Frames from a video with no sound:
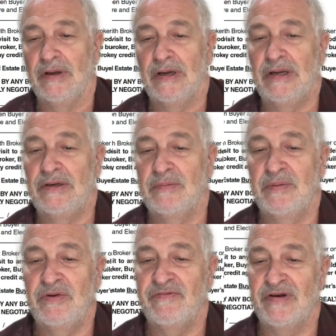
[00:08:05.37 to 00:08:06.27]
And
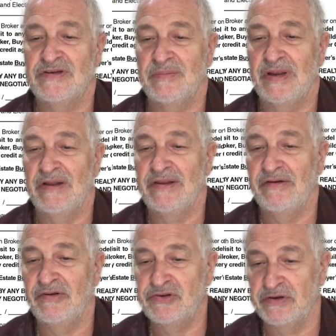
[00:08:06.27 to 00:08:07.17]
maybe you find something out there
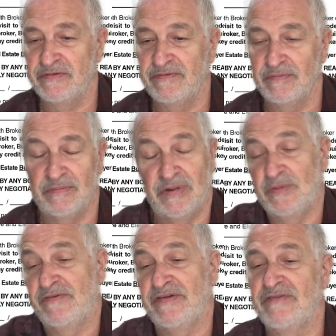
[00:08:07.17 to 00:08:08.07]
that's maybe
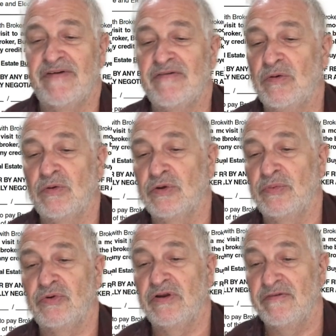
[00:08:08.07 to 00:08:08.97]
a 55 and older
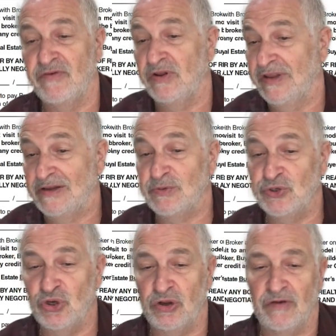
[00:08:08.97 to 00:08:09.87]
community if that's what
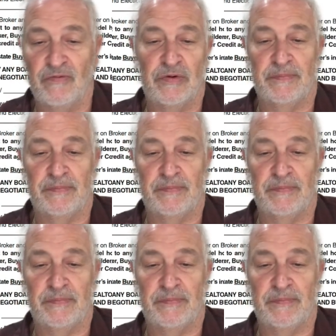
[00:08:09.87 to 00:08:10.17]
you're looking for.